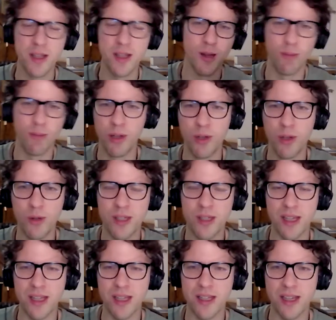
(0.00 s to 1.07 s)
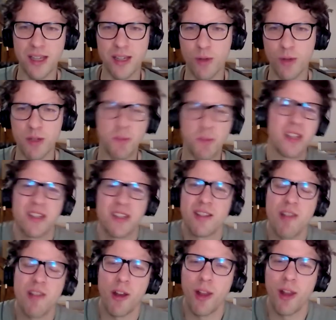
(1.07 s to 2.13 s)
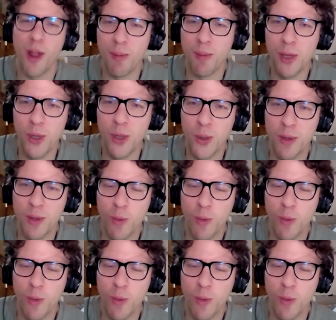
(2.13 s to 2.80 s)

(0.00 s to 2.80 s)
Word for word: So blue is worse, because there's not a lot of blue in